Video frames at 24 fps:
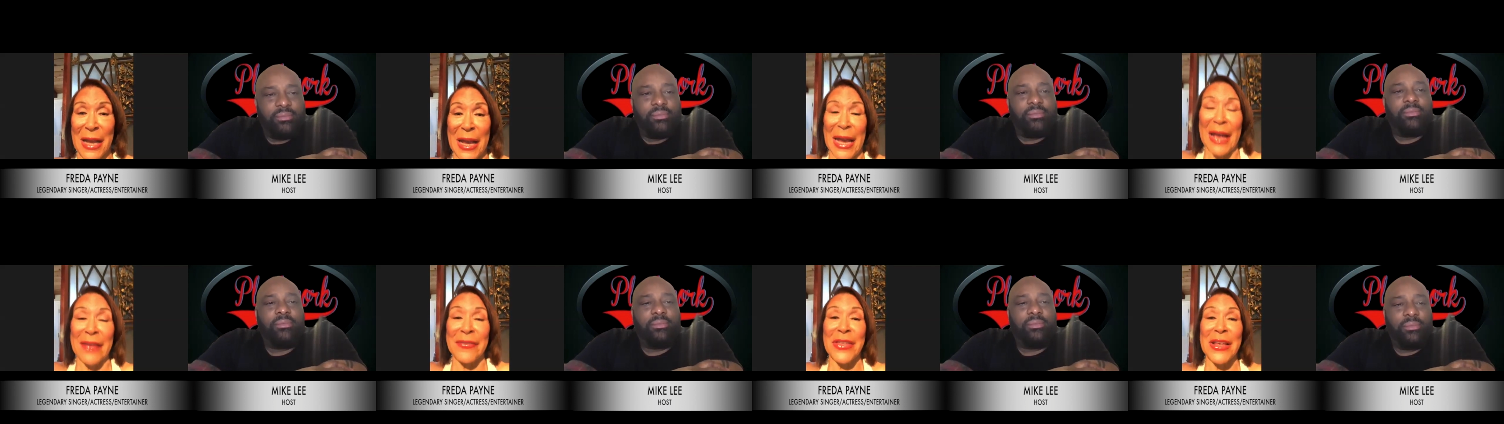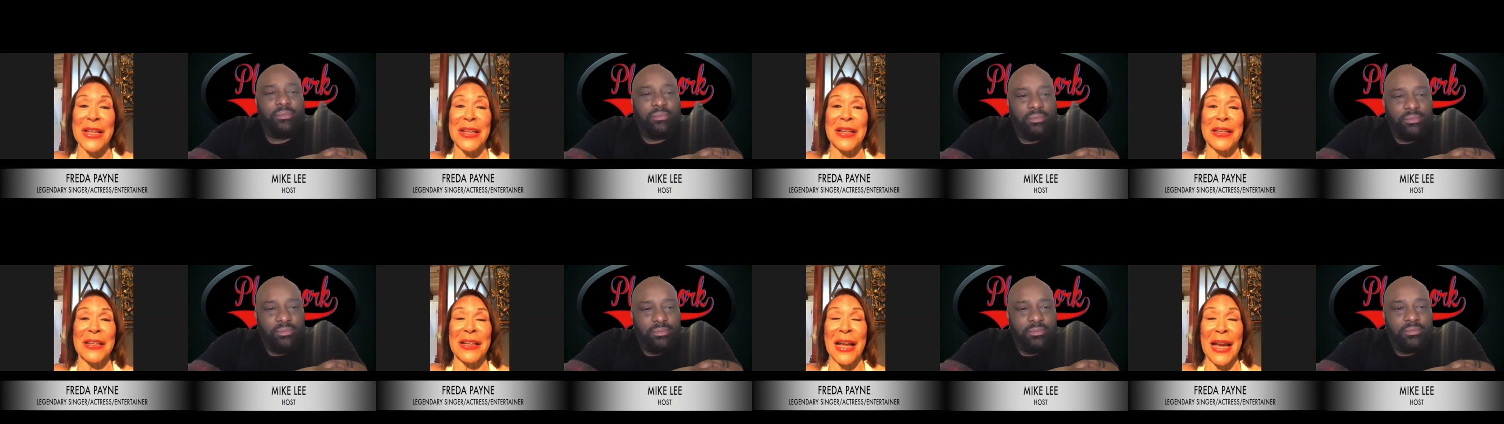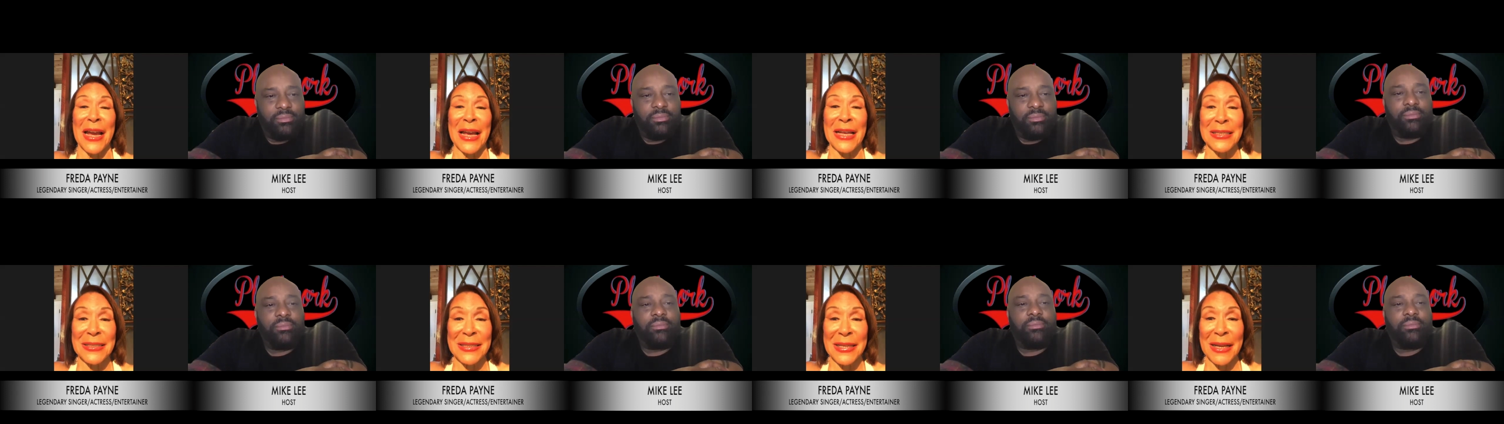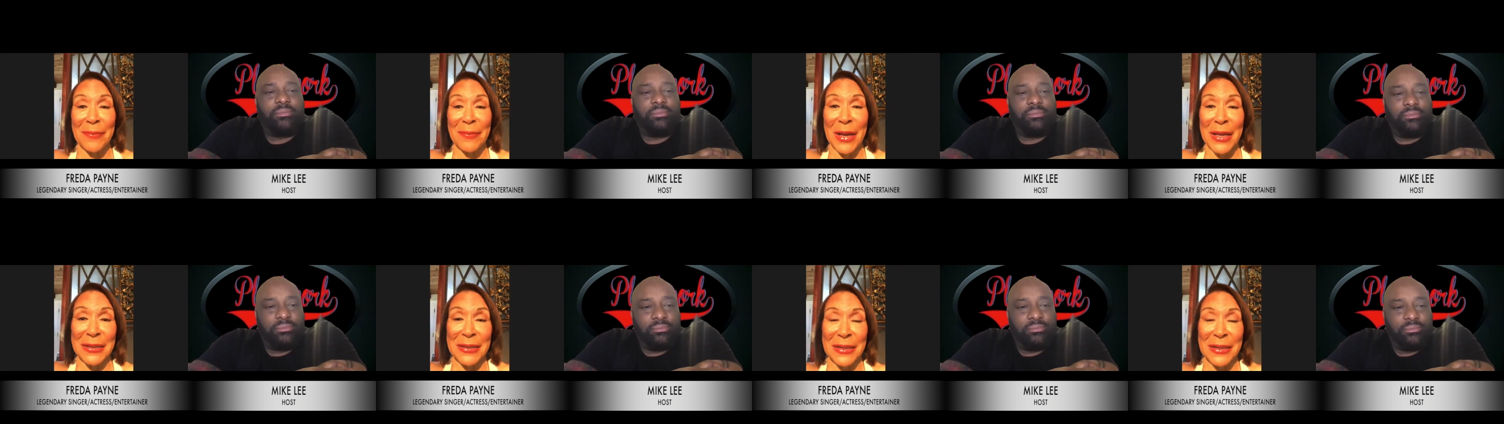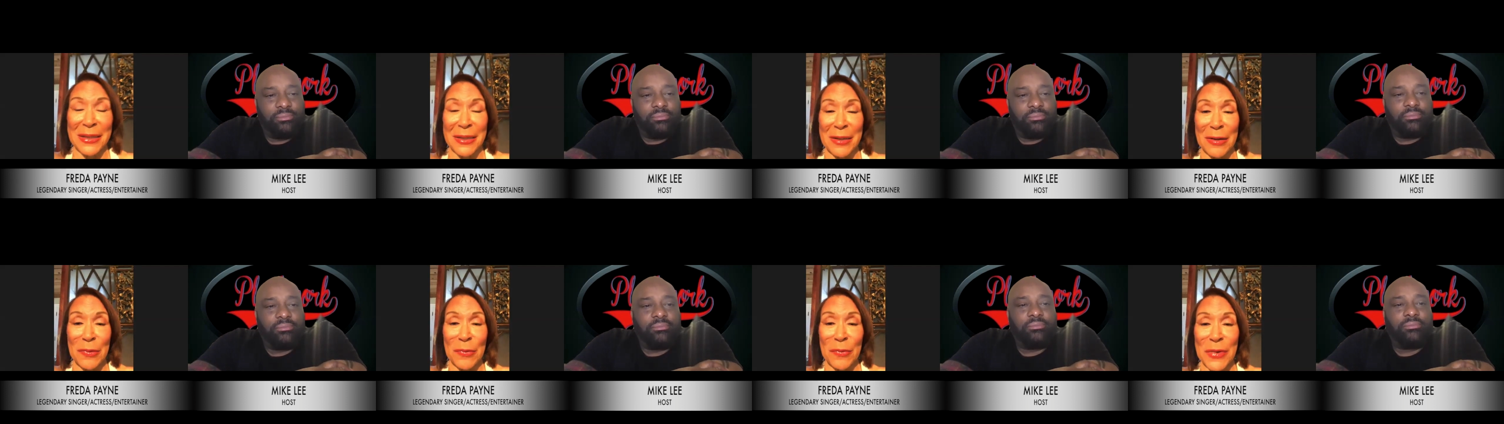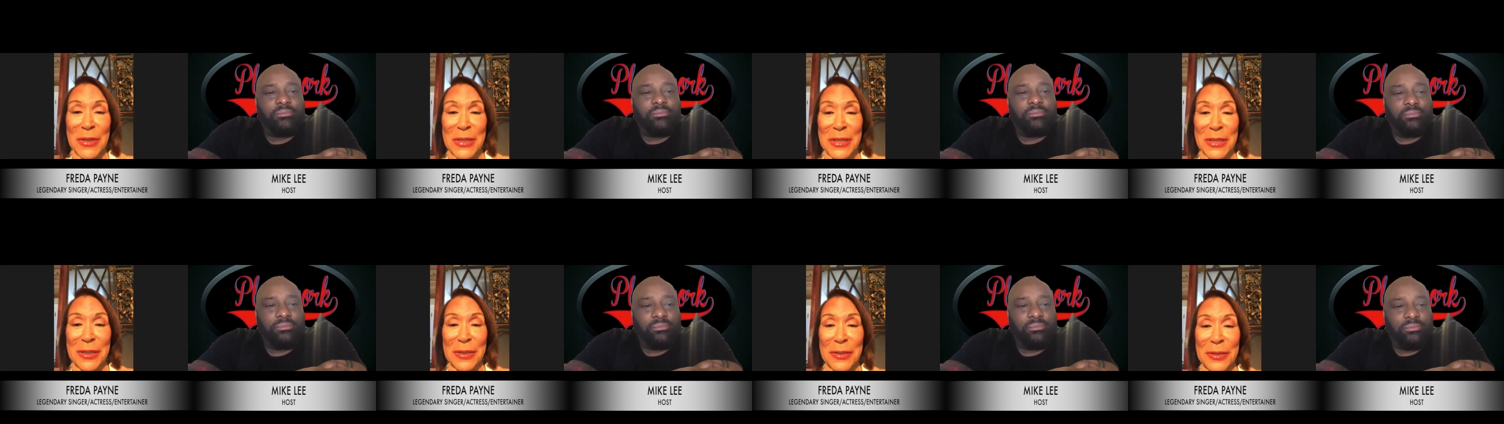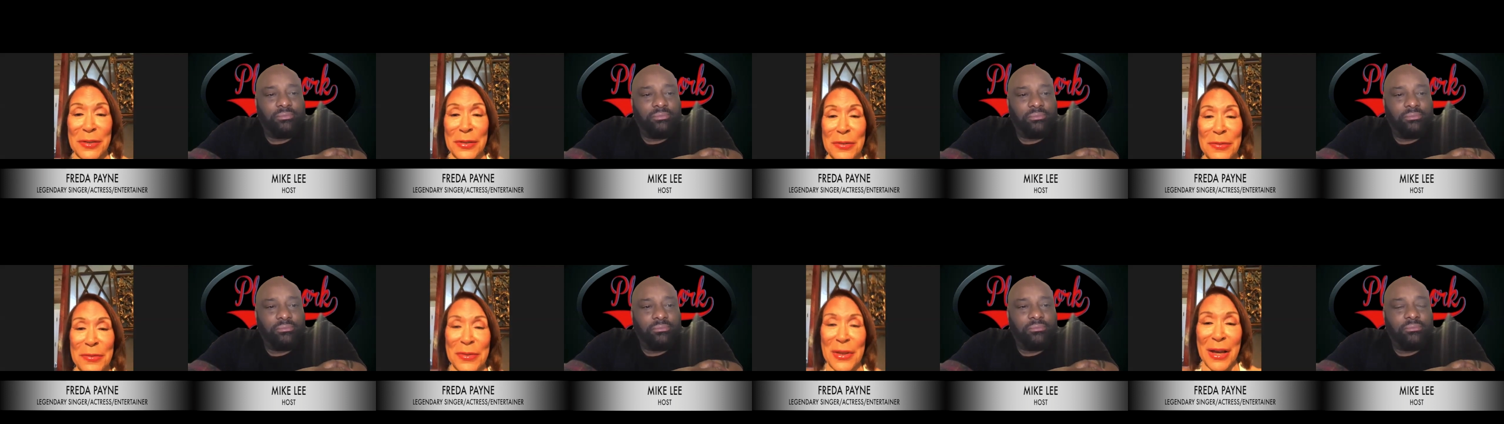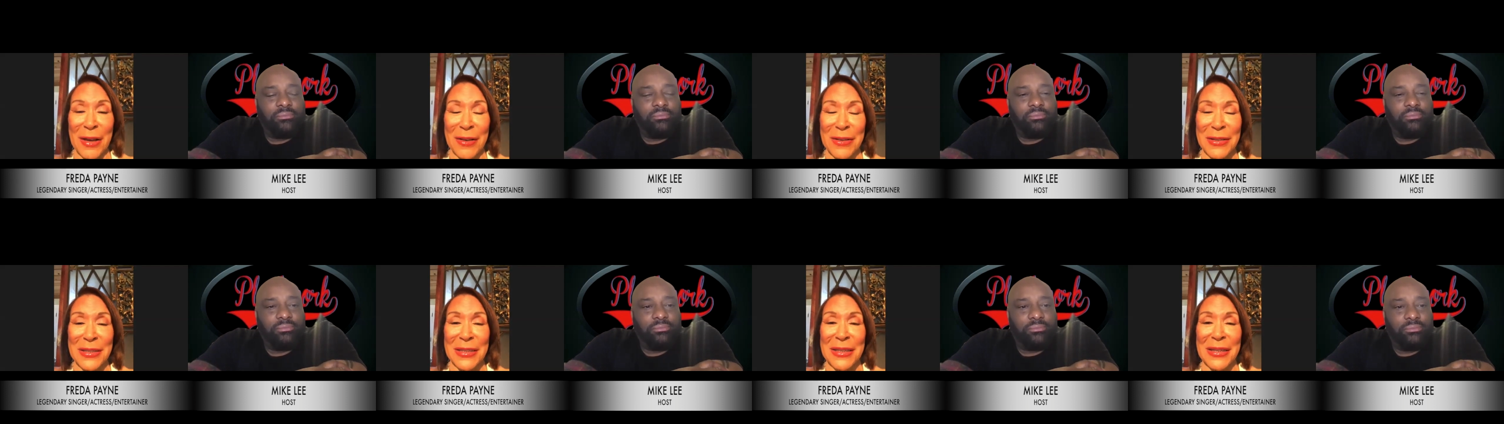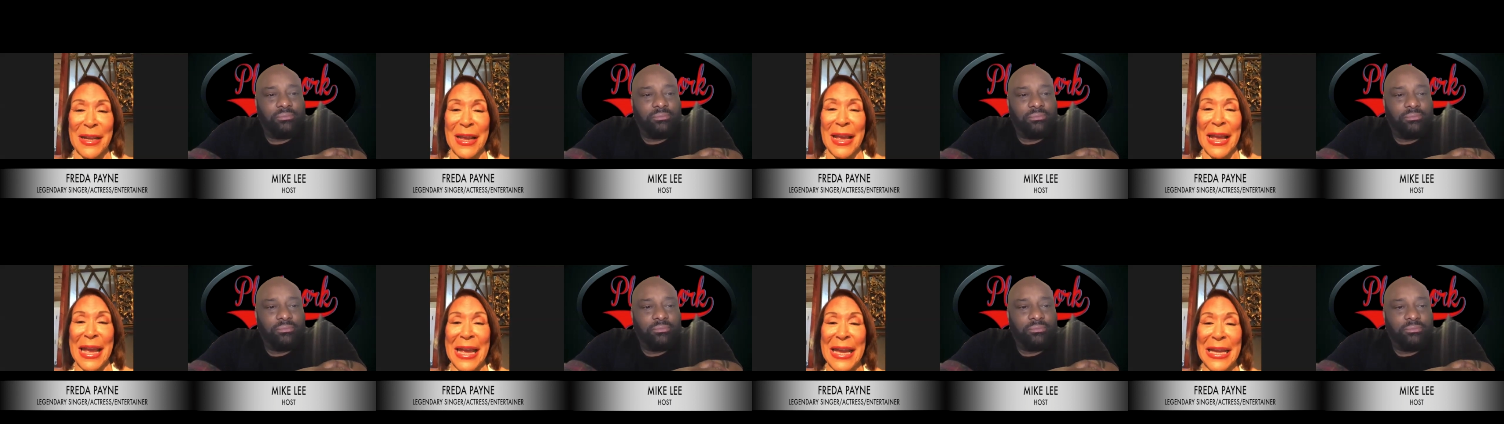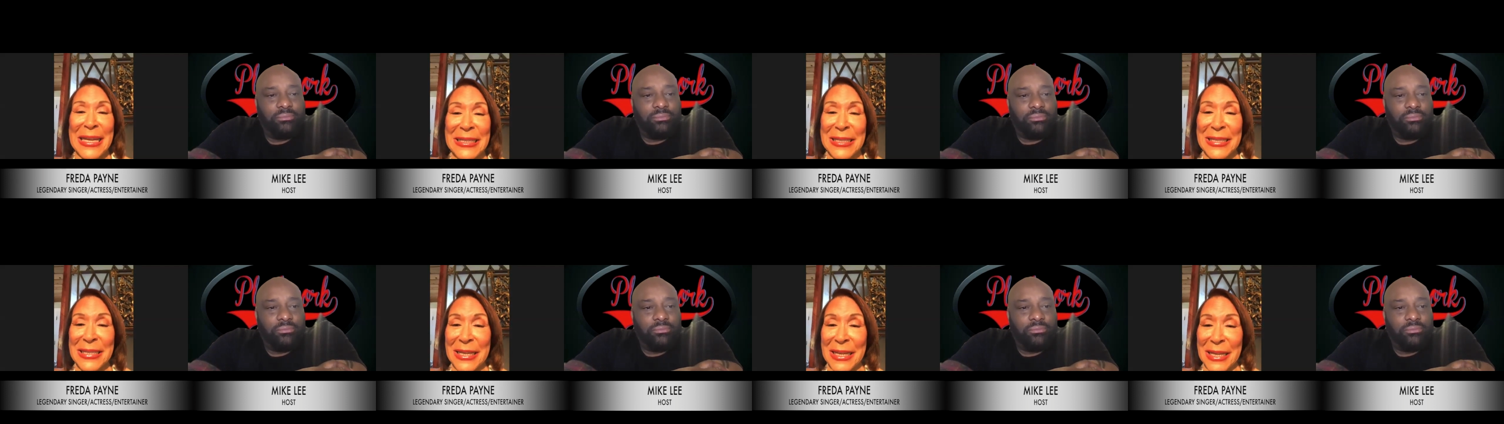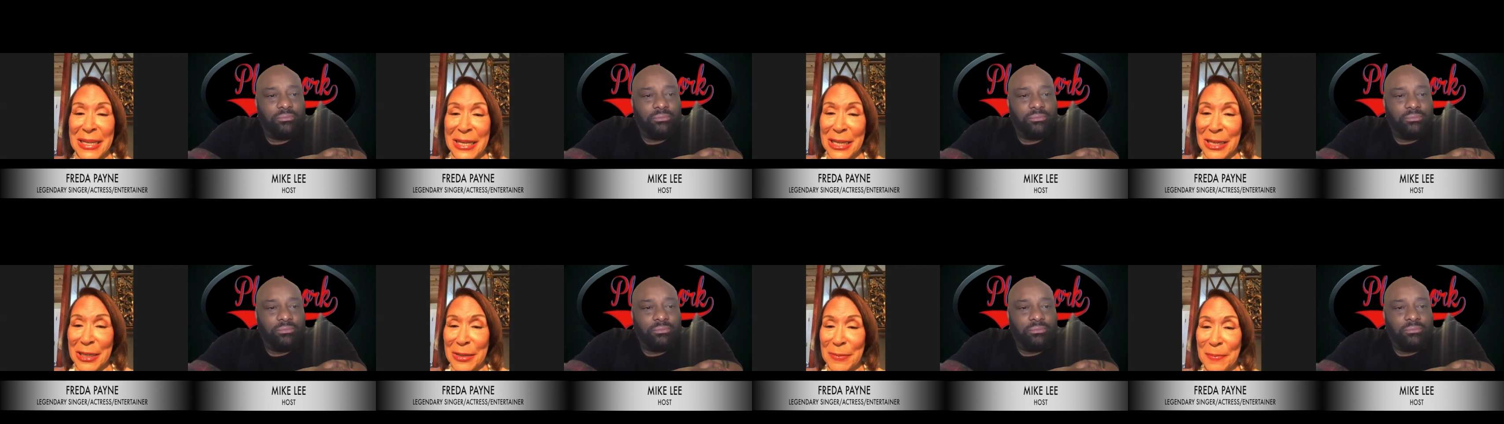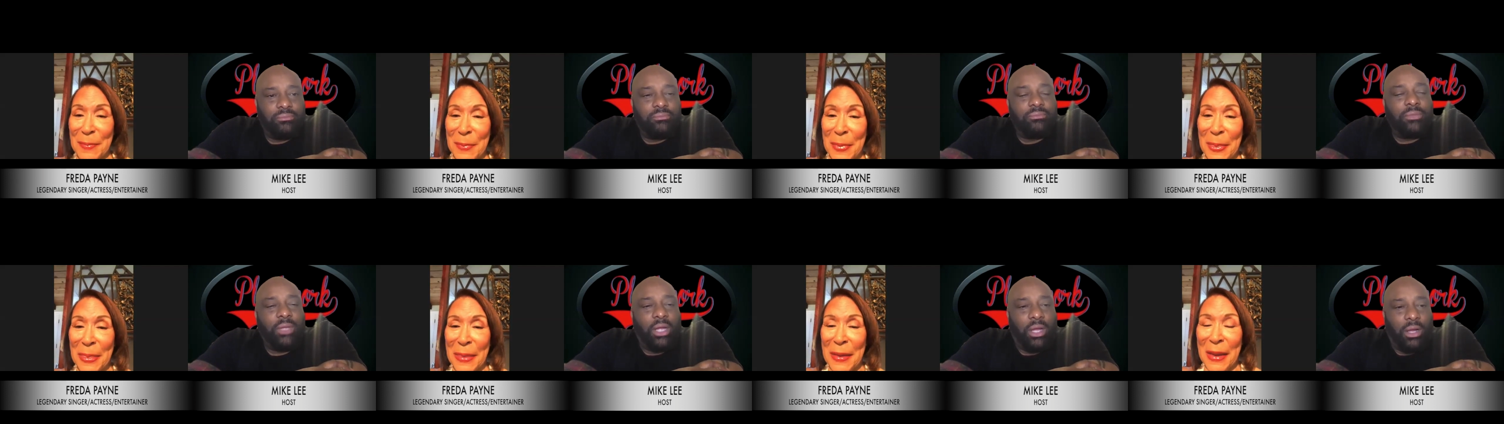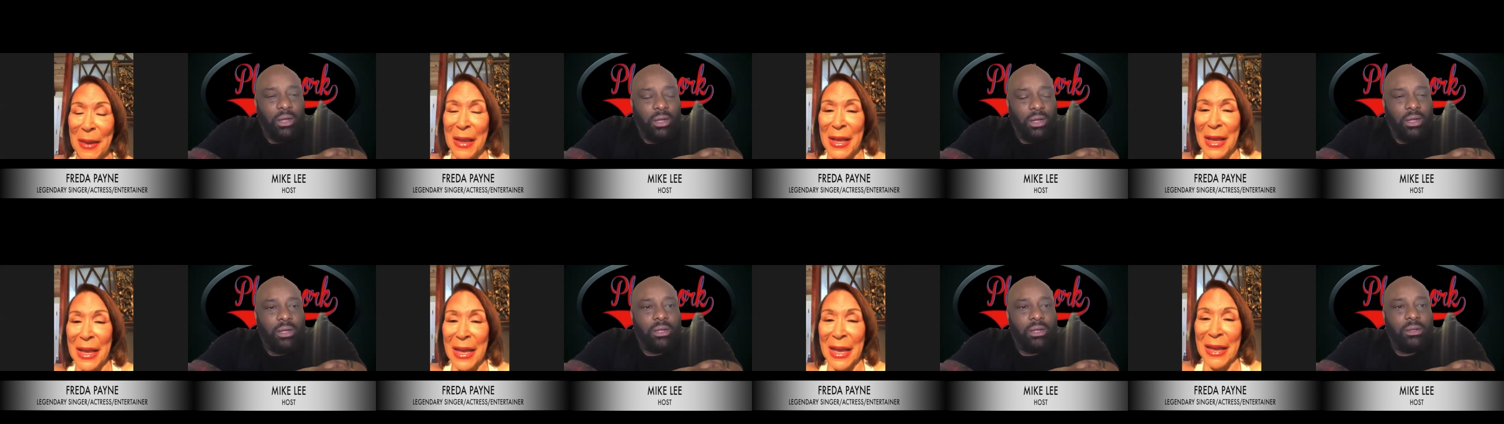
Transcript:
Speaker 1: And then the last time I did it was in 2018, uh-huh.